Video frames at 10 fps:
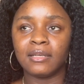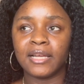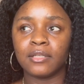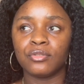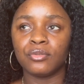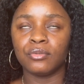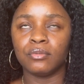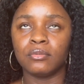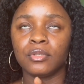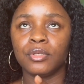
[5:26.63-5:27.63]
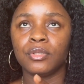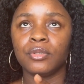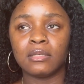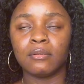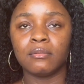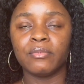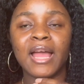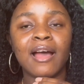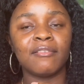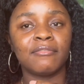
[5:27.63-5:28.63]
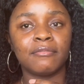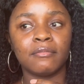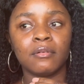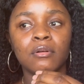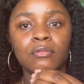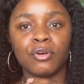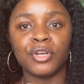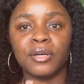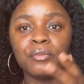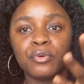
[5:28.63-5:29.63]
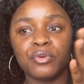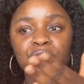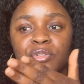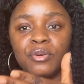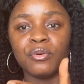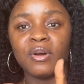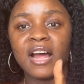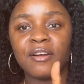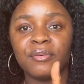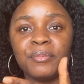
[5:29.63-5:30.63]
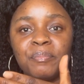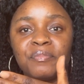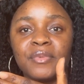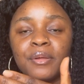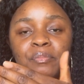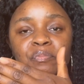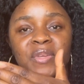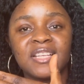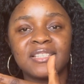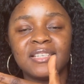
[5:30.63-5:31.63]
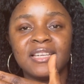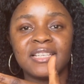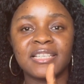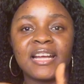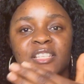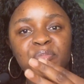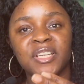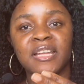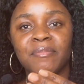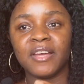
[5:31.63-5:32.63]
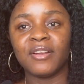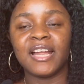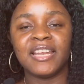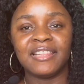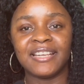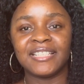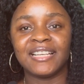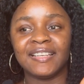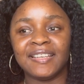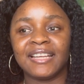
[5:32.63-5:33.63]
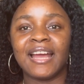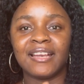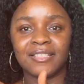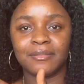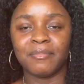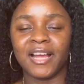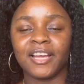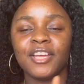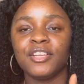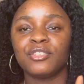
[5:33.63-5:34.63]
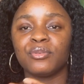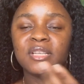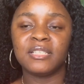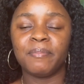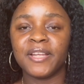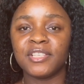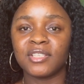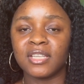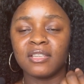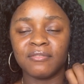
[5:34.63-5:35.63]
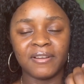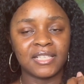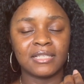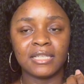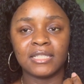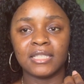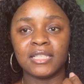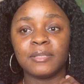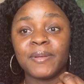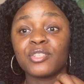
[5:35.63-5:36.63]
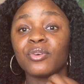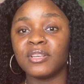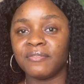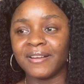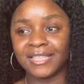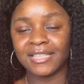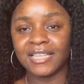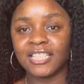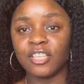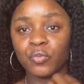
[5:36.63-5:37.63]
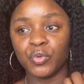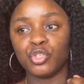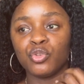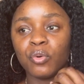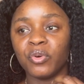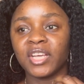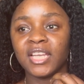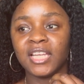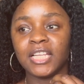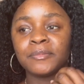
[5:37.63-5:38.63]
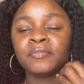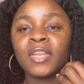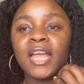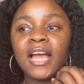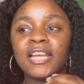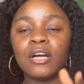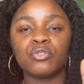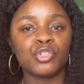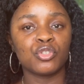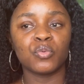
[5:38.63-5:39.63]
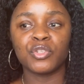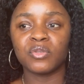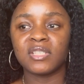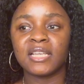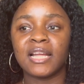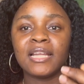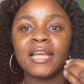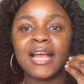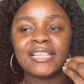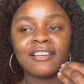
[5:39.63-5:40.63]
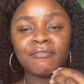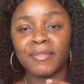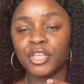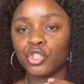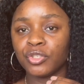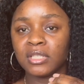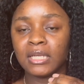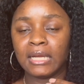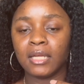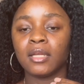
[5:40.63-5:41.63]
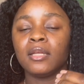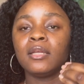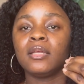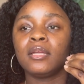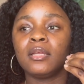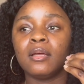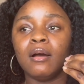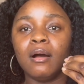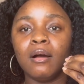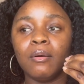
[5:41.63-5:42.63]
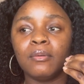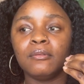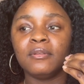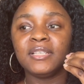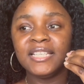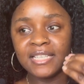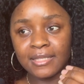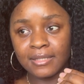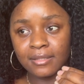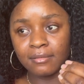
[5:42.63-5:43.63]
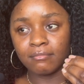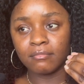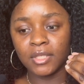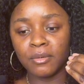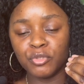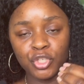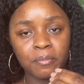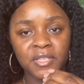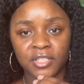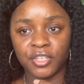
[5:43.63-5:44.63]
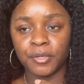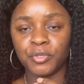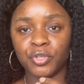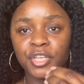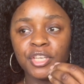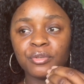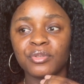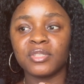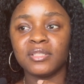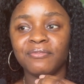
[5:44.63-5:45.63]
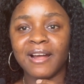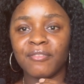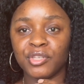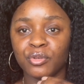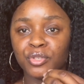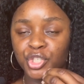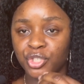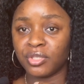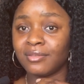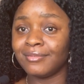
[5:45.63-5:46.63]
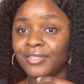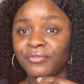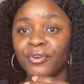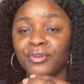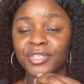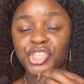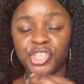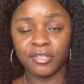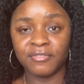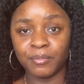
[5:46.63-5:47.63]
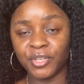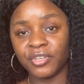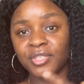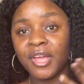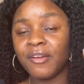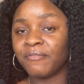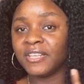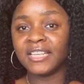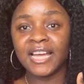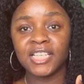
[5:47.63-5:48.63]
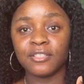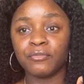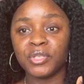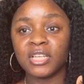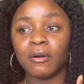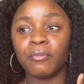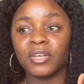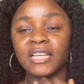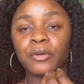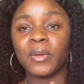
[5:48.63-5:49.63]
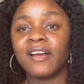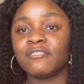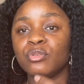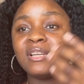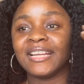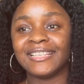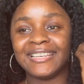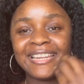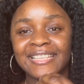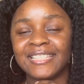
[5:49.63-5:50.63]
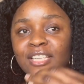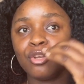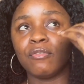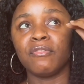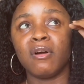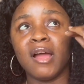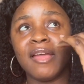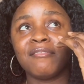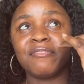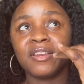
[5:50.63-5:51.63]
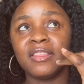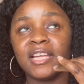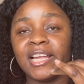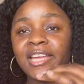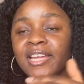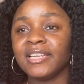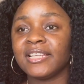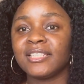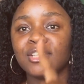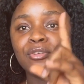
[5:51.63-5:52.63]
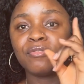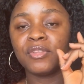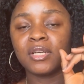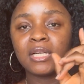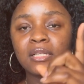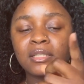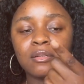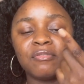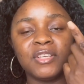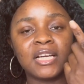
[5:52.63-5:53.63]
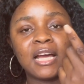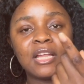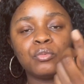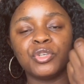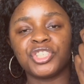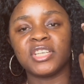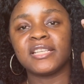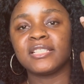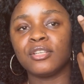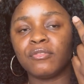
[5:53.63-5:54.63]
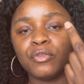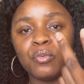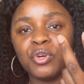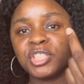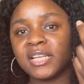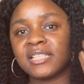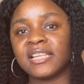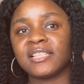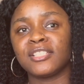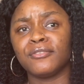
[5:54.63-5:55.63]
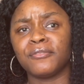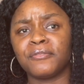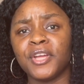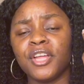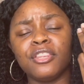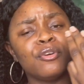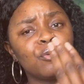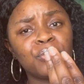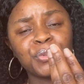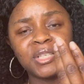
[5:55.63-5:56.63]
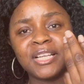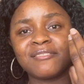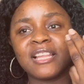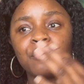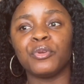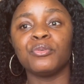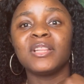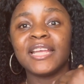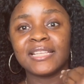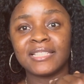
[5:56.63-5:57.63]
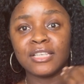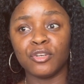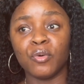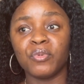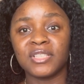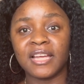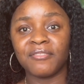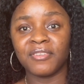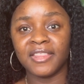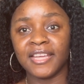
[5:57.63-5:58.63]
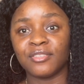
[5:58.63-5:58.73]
Like to we have a runner who goes to the OR, picks dirty cards, bring them down, and then takes the clean cards back. So it depends in the facility. It depends on the facility in which you're working in. And I also just want to say that, as I've mentioned, like this job description, it also varies on different on shifts, because for the night shift which I work, like we have to do like the testing of everything, like testing of the card wash, testing of the washers, testing of the autoclaves. Like we do testing in almost everything.